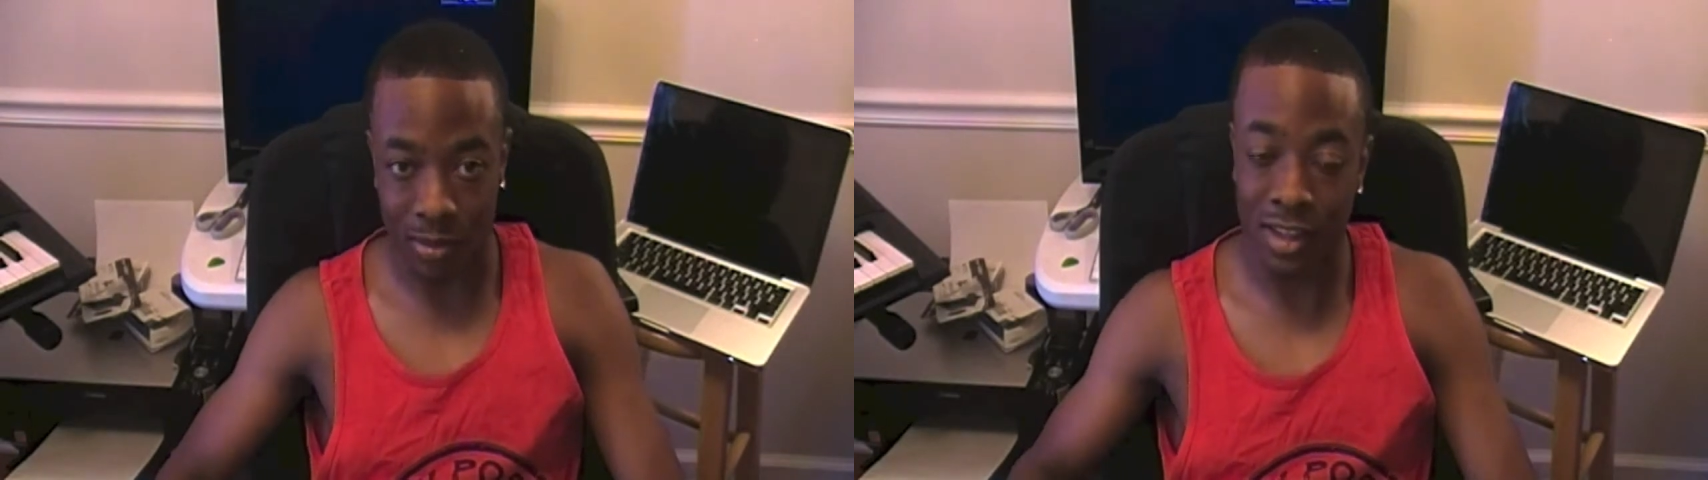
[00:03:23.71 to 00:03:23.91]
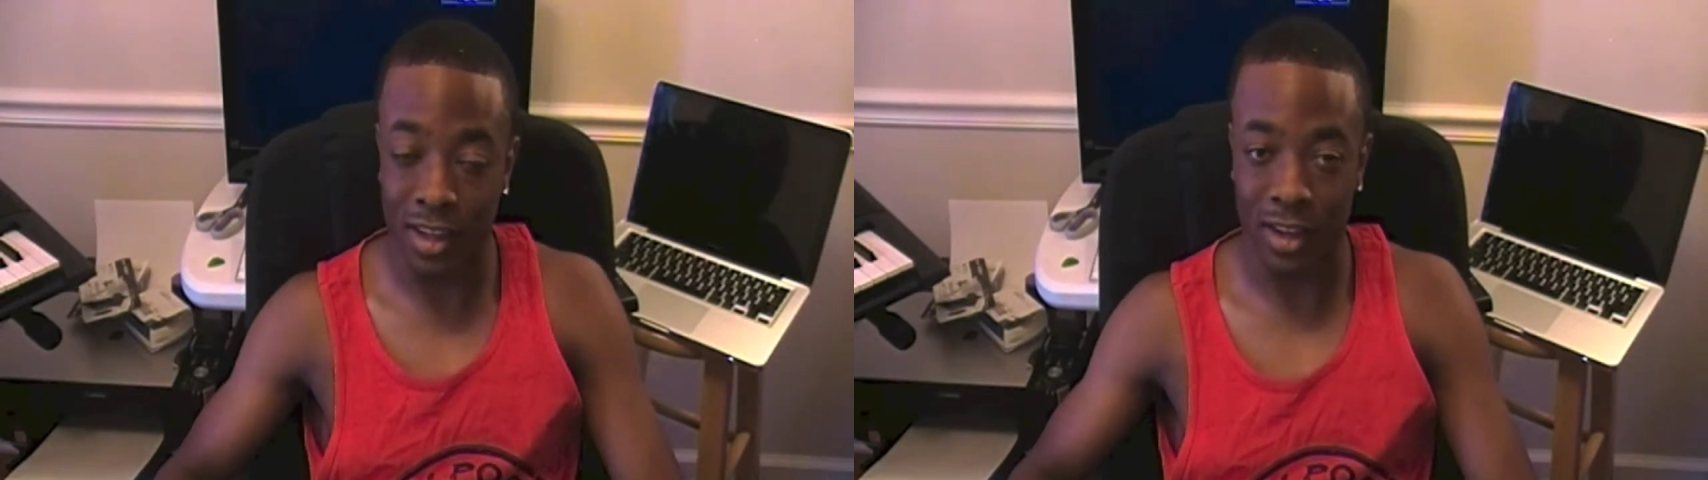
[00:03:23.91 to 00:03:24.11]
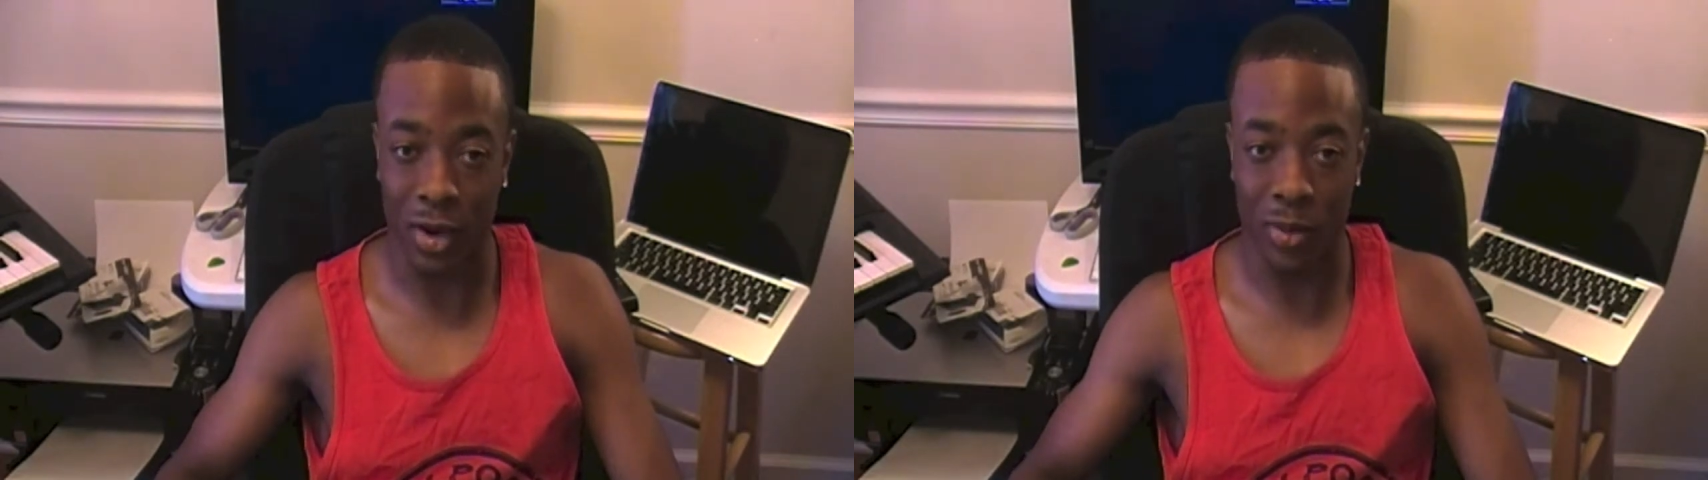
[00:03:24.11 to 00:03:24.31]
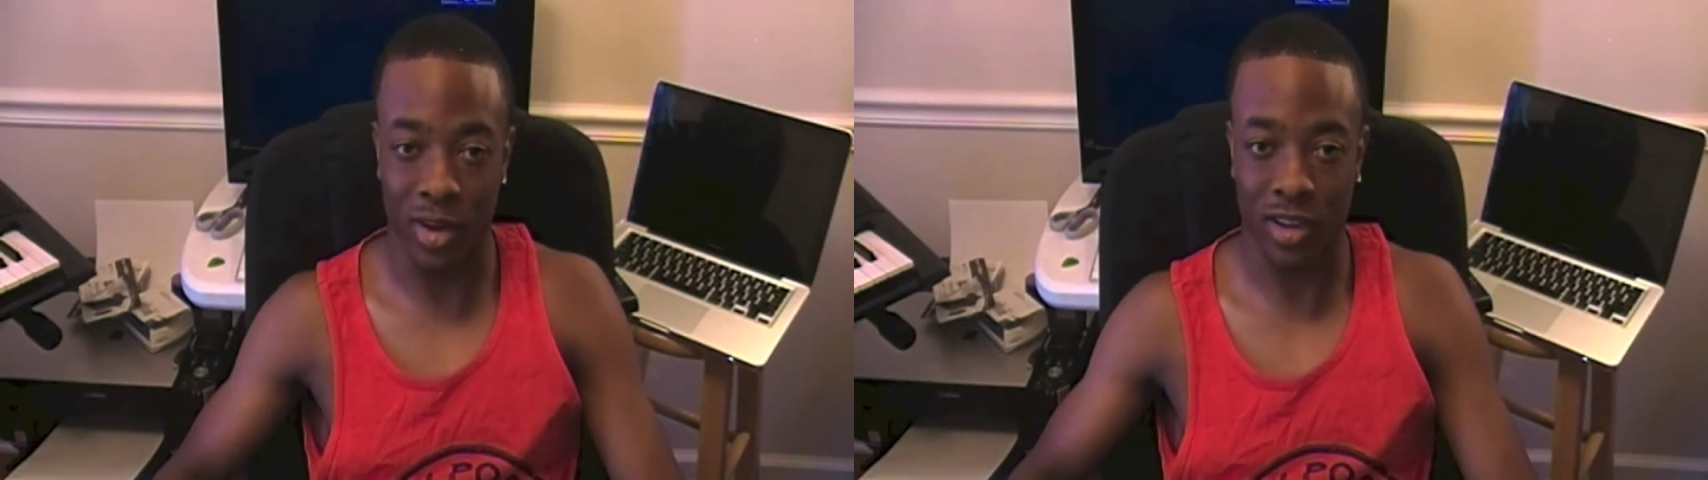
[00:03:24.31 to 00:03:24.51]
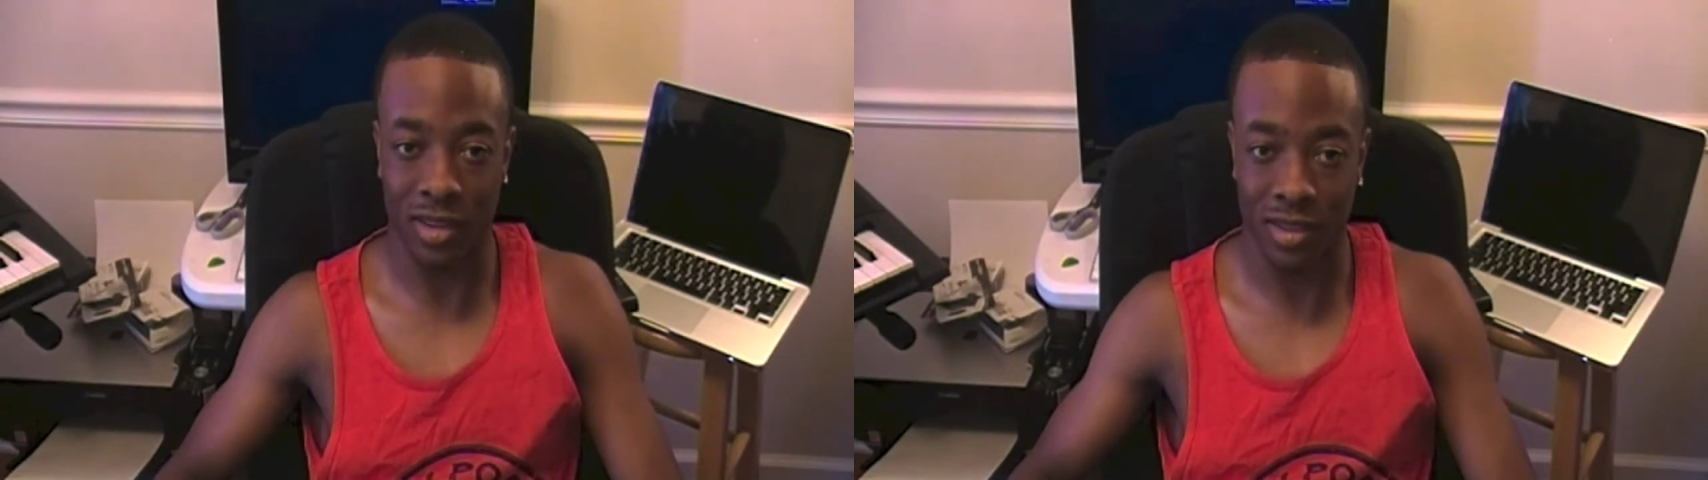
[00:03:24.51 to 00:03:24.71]
Selena
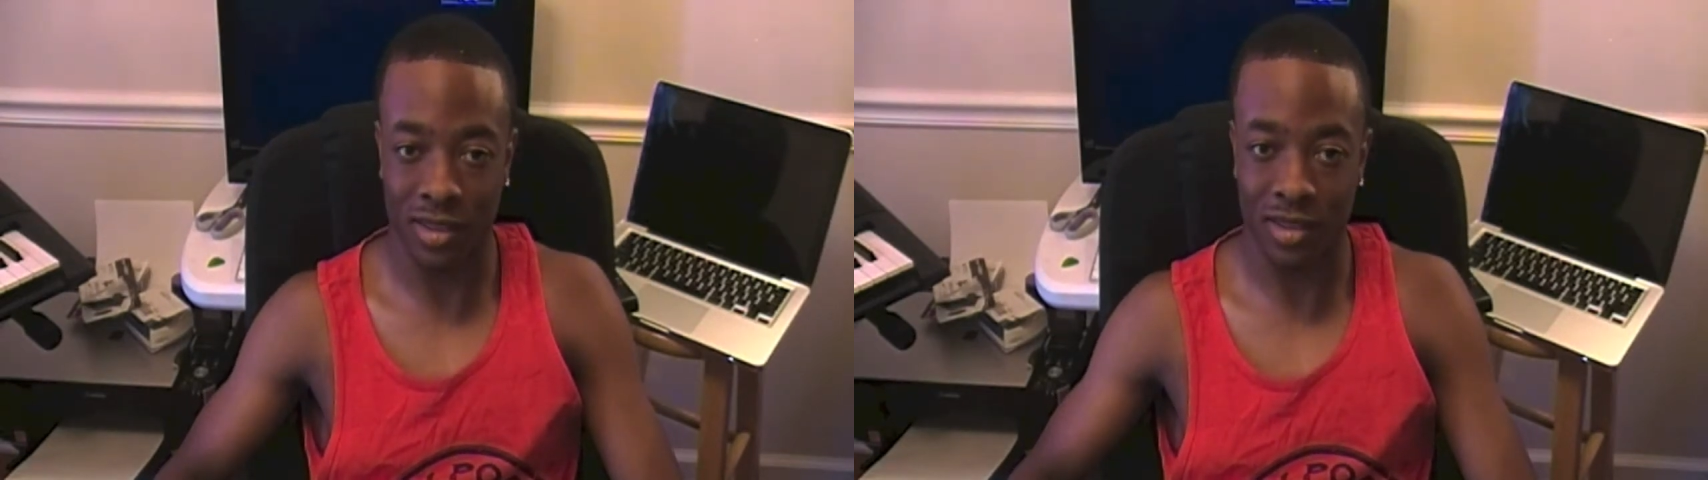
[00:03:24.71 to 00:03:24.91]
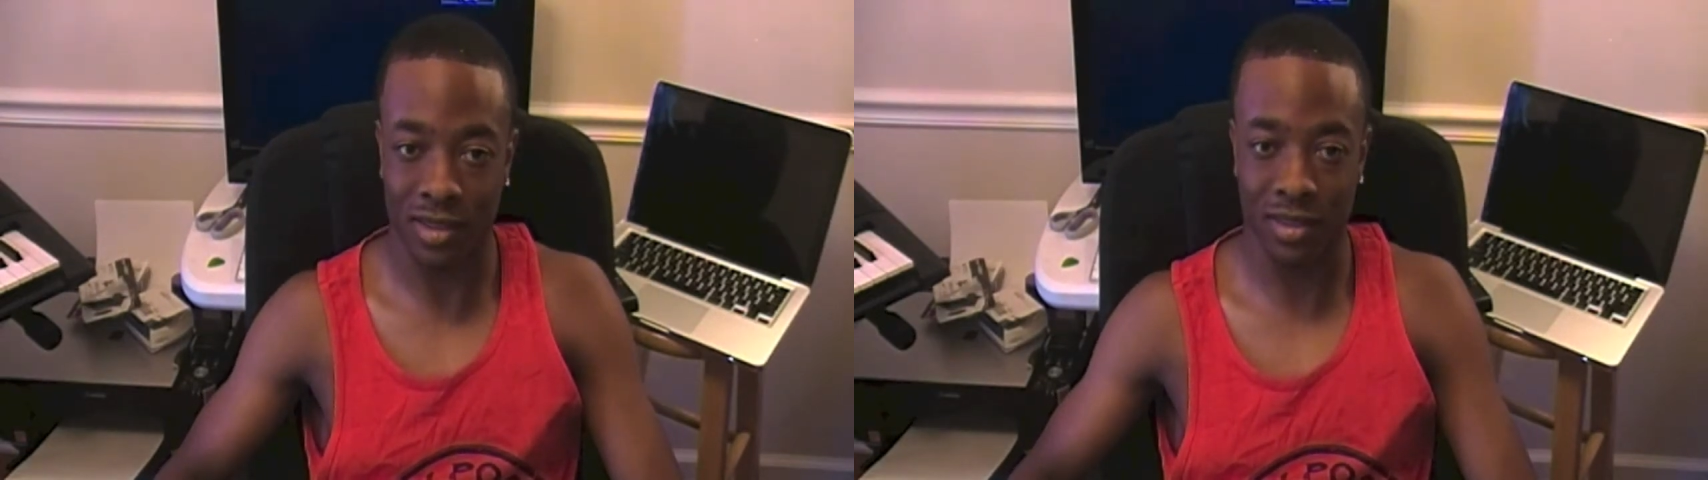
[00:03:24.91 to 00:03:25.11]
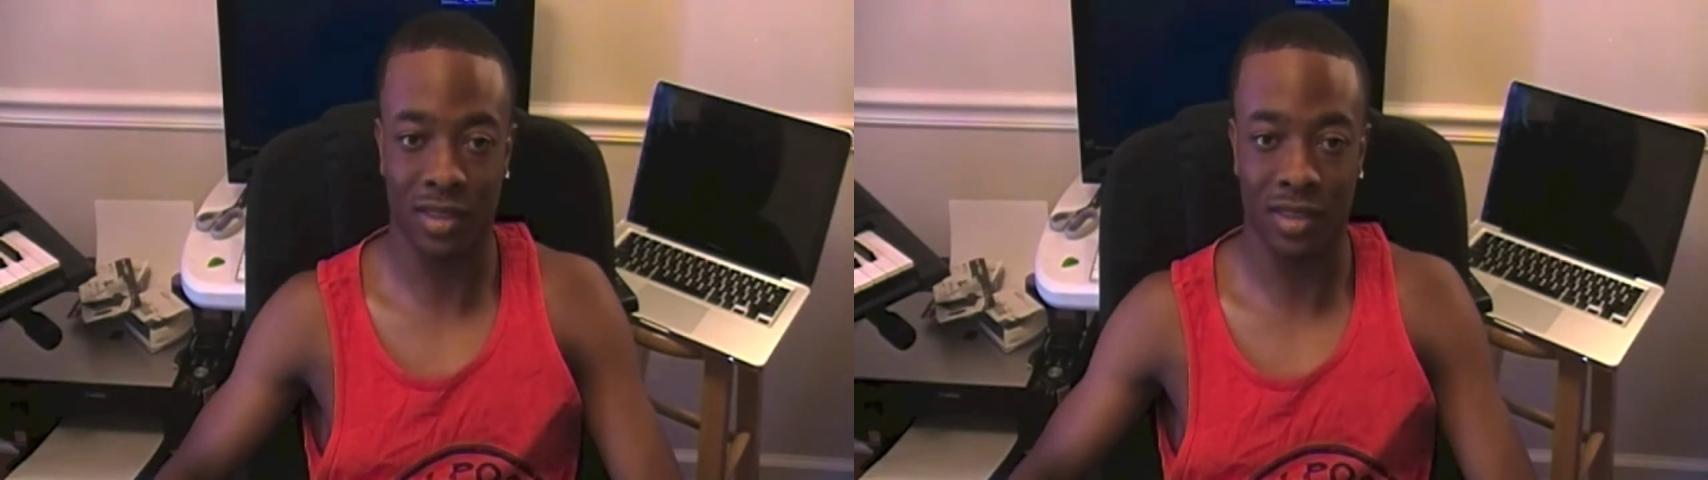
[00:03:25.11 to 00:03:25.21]
Gomez.